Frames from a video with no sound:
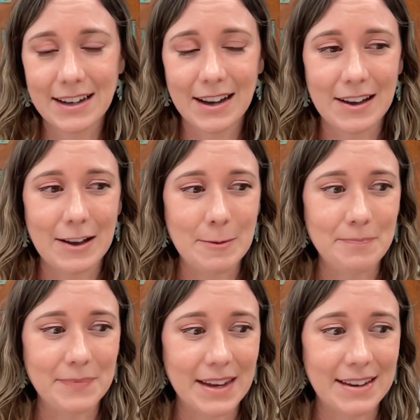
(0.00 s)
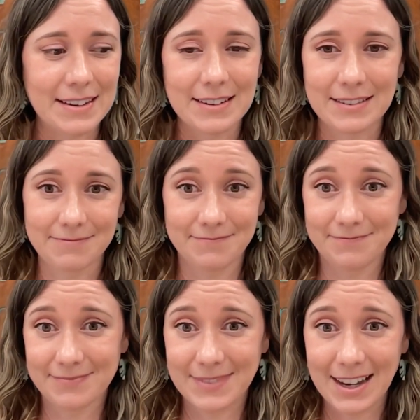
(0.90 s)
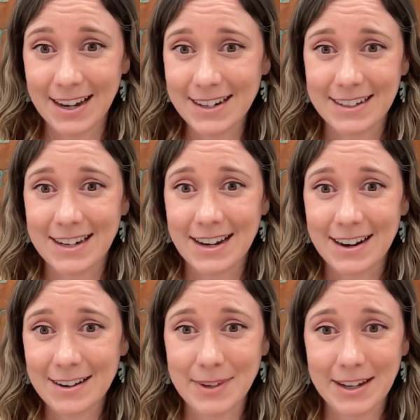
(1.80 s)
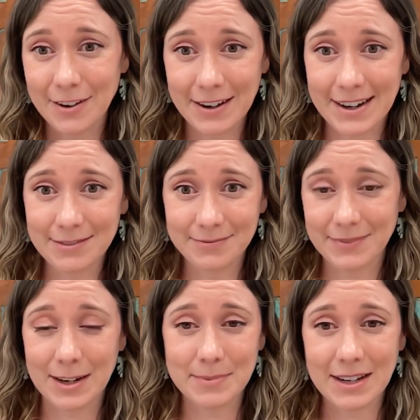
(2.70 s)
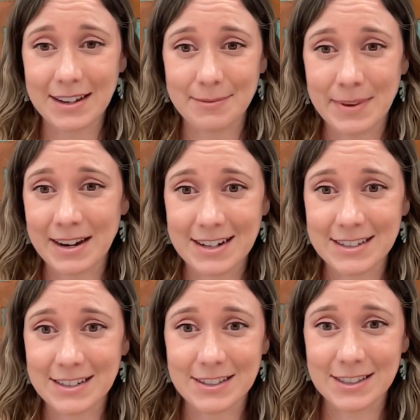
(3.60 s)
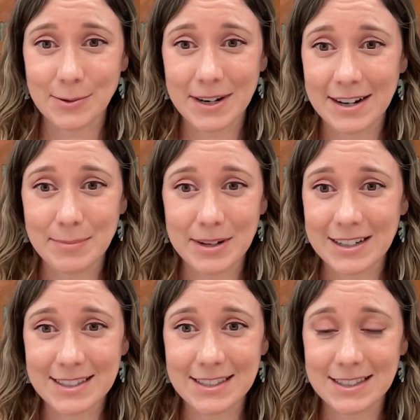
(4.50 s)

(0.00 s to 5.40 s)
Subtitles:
And I didn't care. I'm like, okay, I'm not married to the square boxes.